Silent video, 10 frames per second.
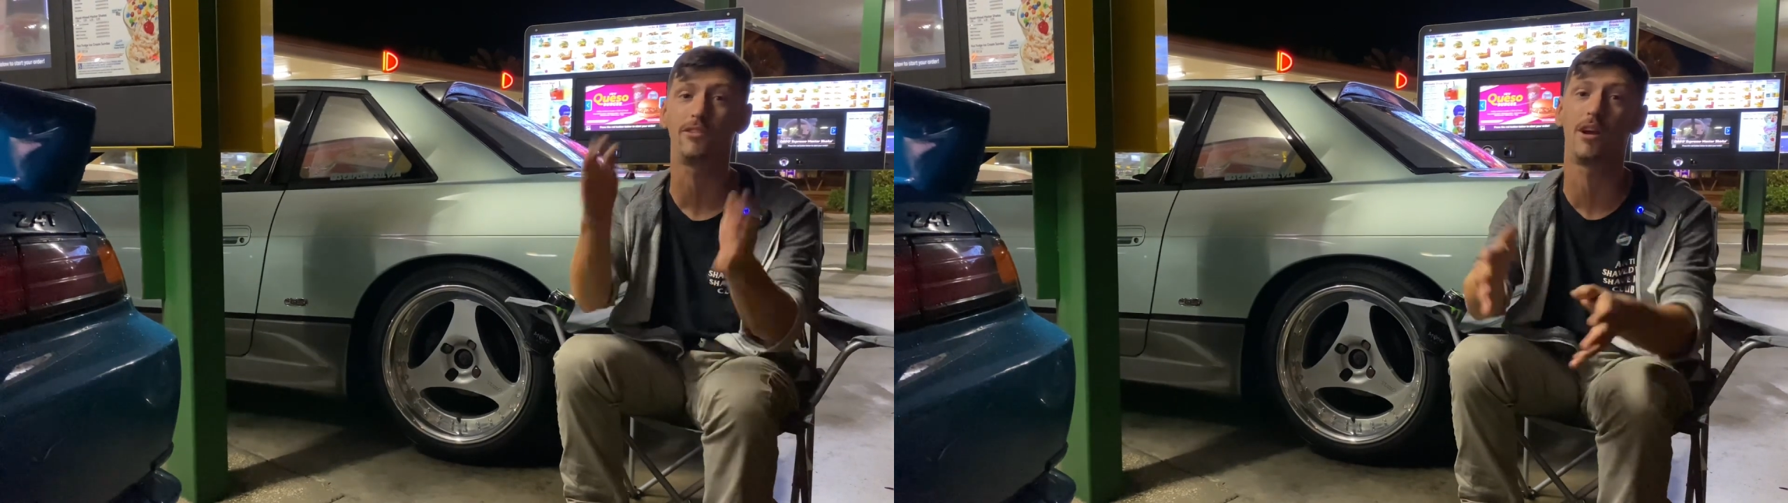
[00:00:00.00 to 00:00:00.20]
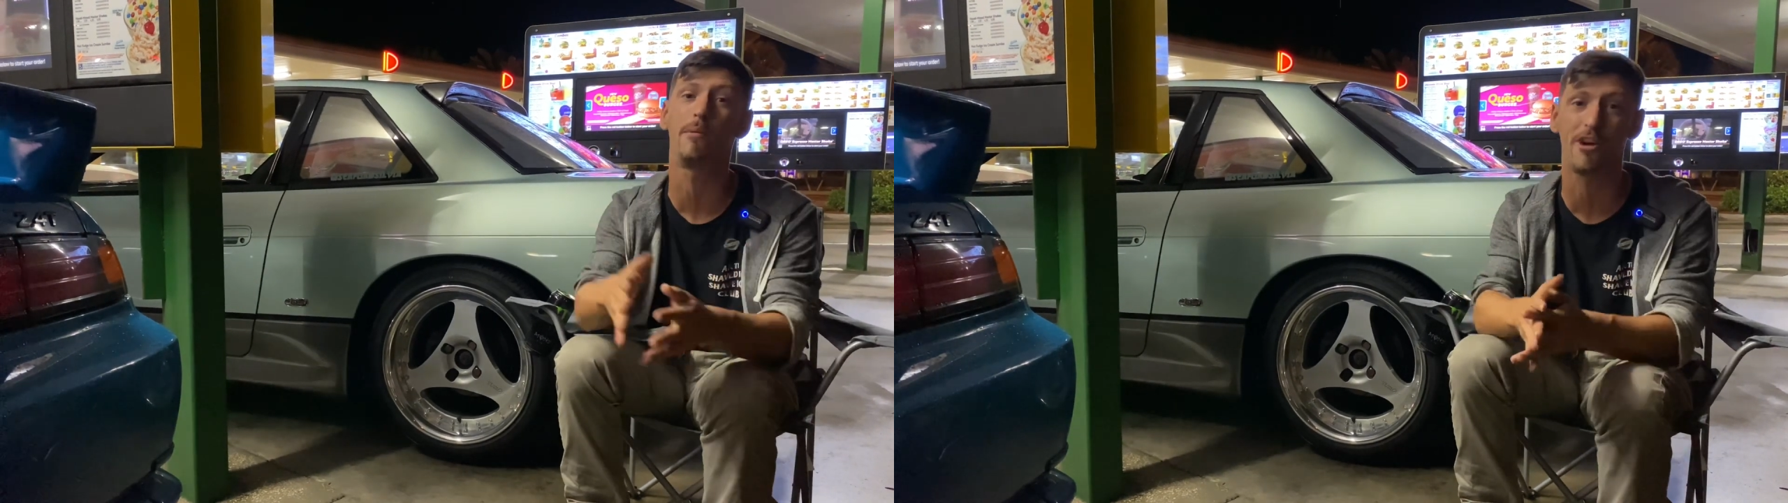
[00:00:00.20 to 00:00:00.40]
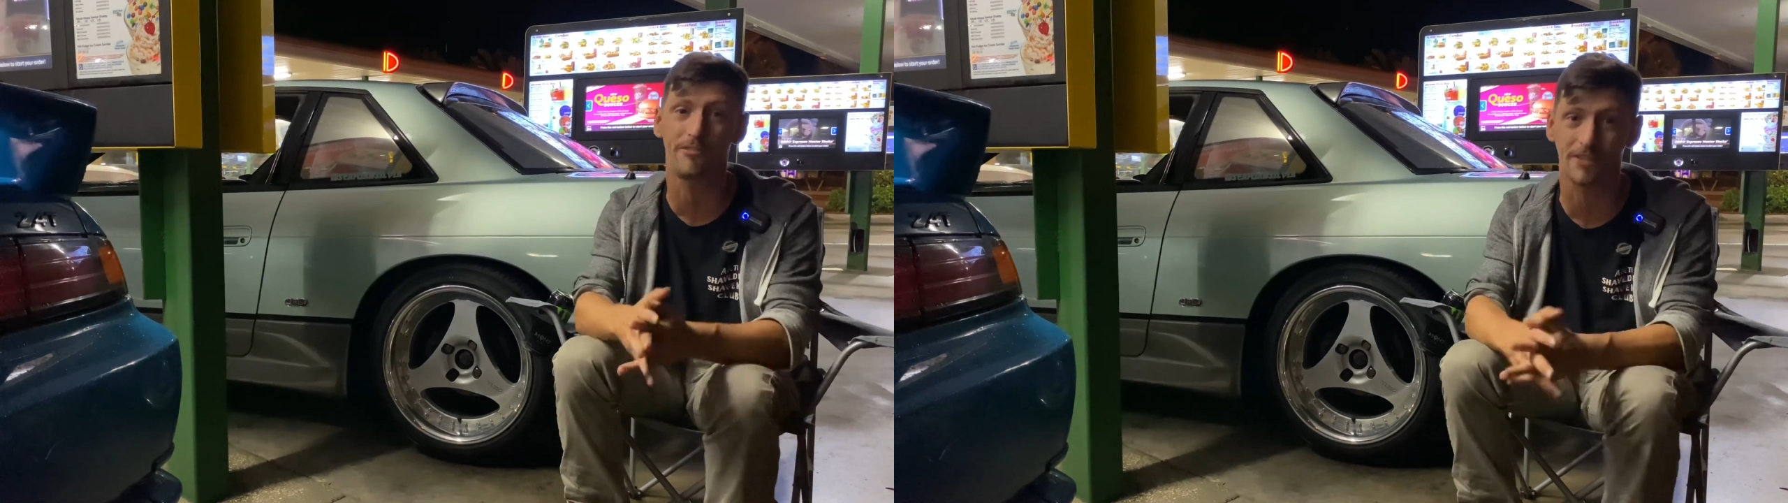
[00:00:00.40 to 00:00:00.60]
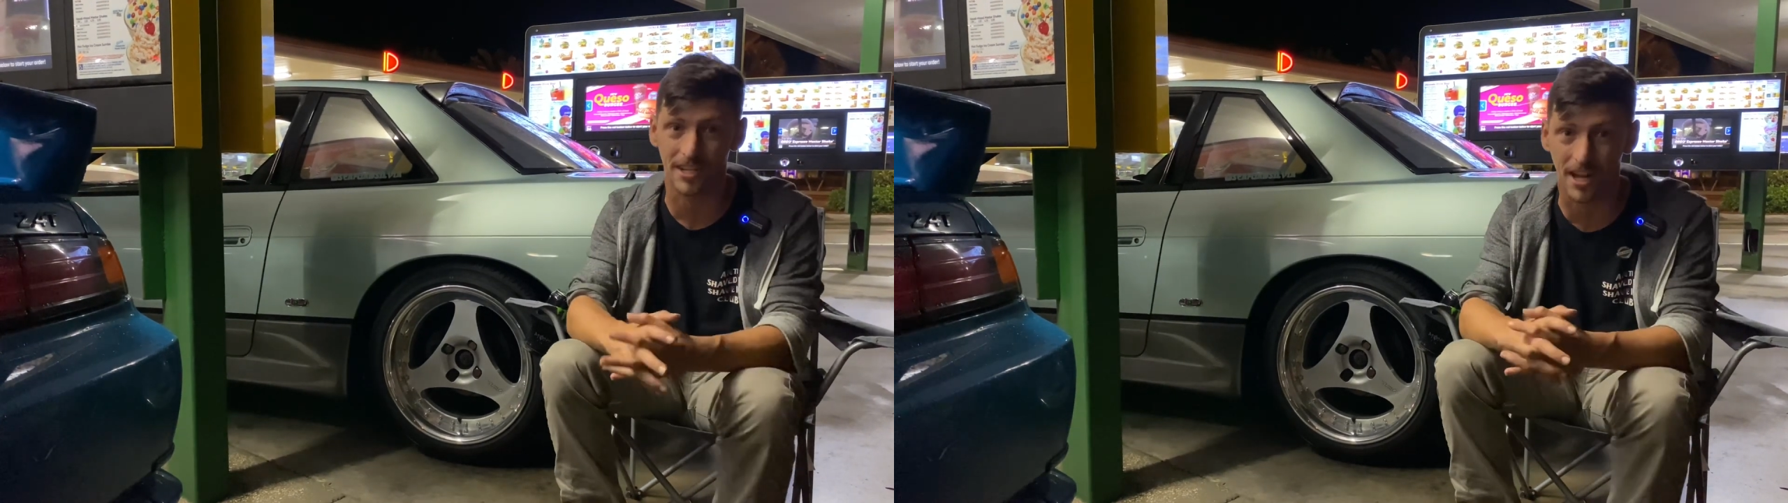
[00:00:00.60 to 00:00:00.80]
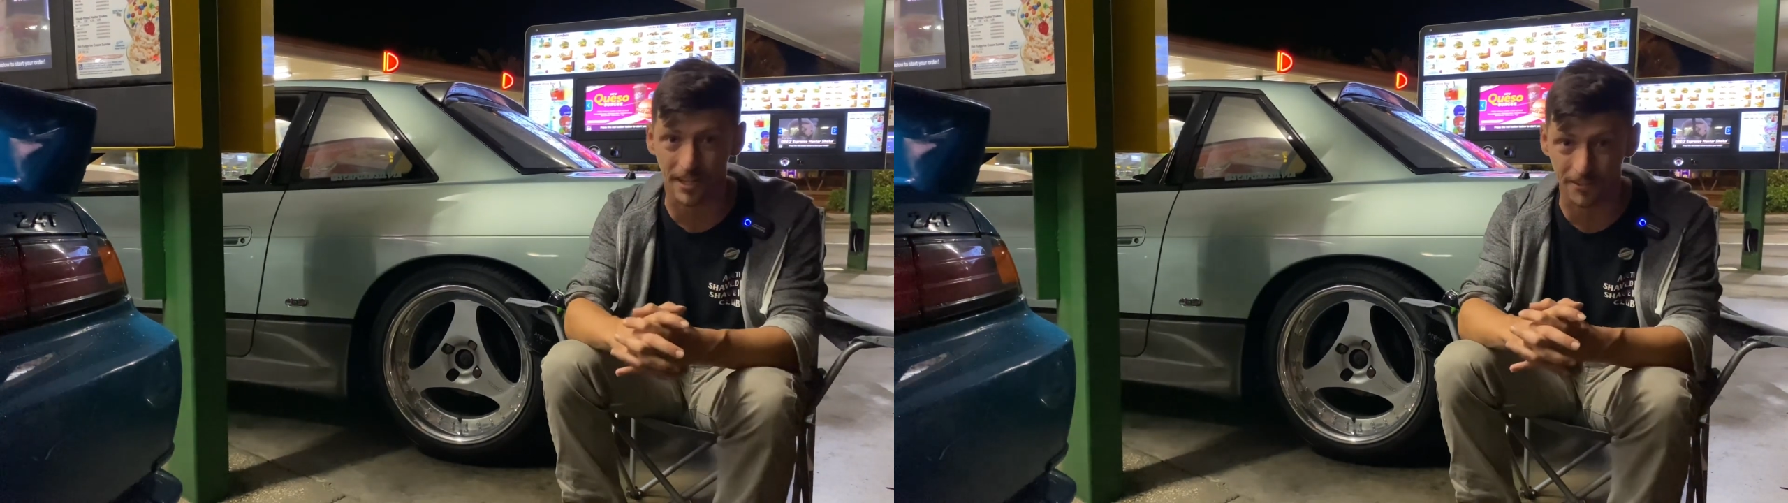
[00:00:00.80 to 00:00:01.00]
come off on
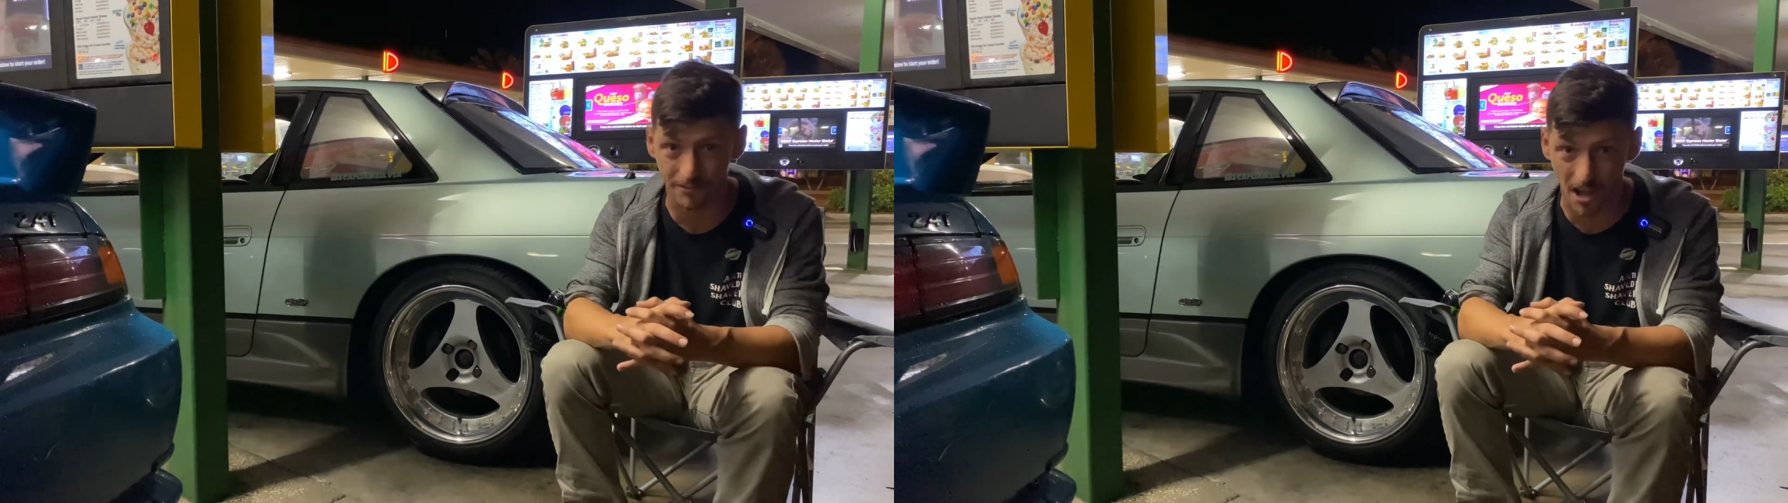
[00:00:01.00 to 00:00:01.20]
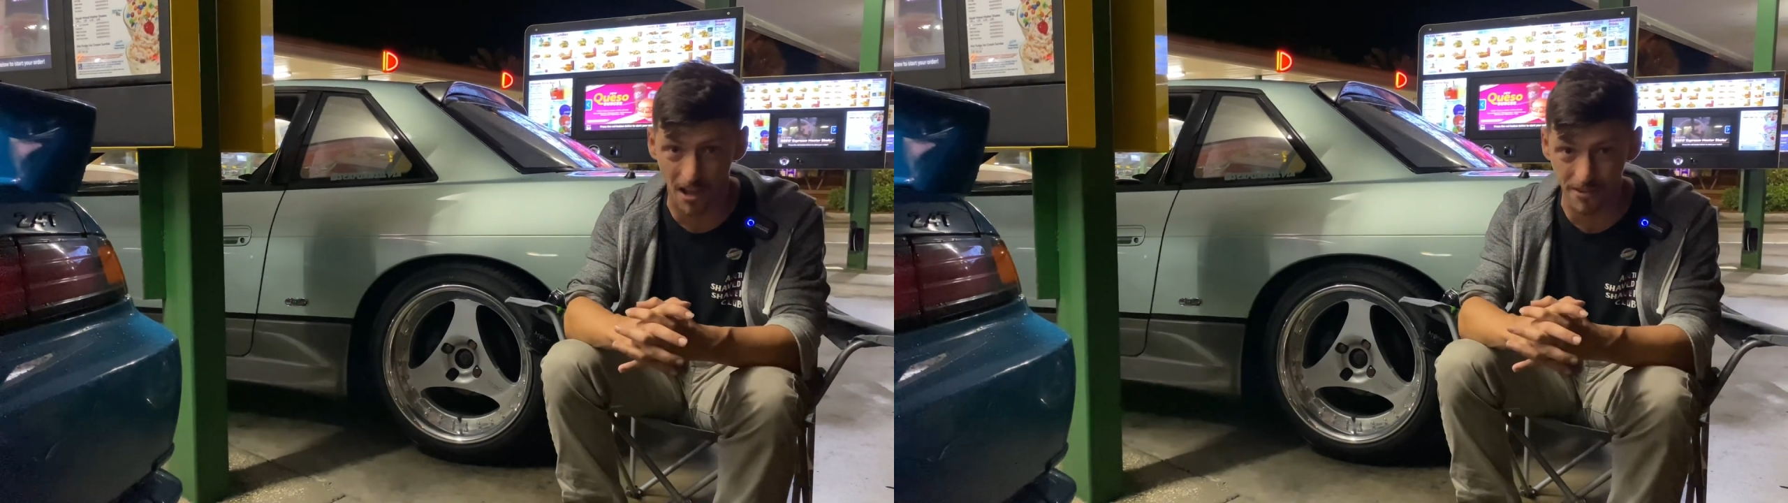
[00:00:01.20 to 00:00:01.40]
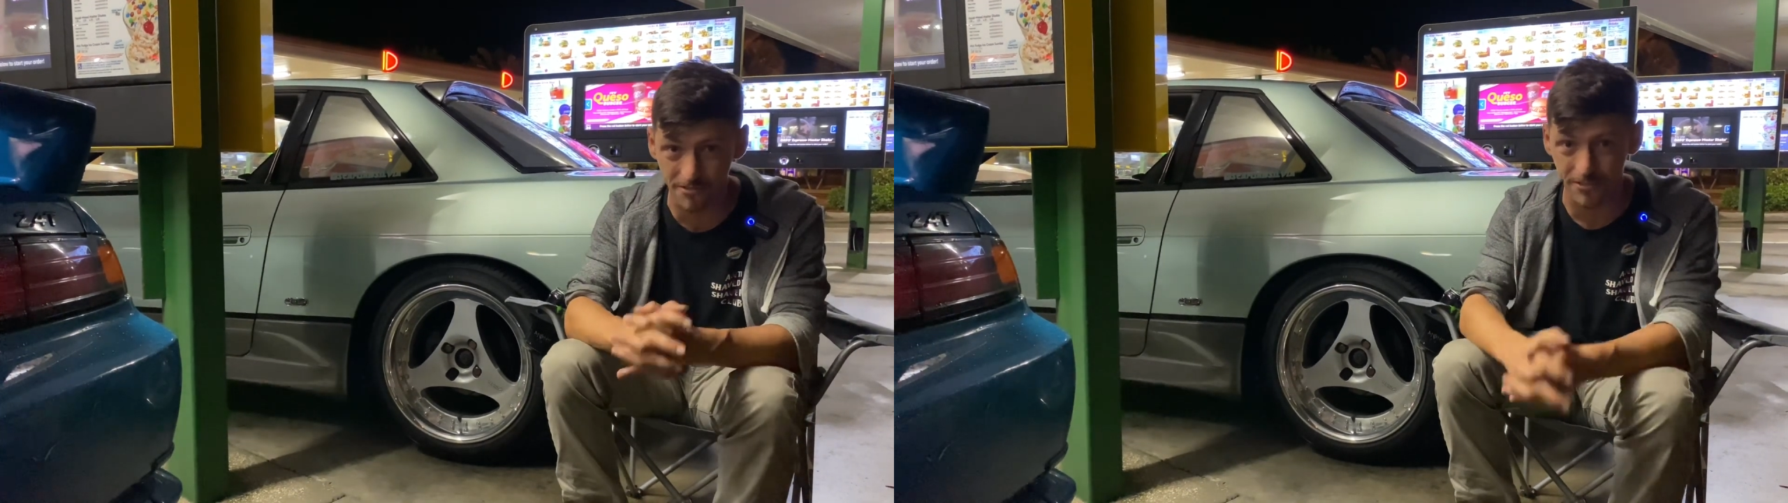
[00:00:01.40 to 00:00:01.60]
95.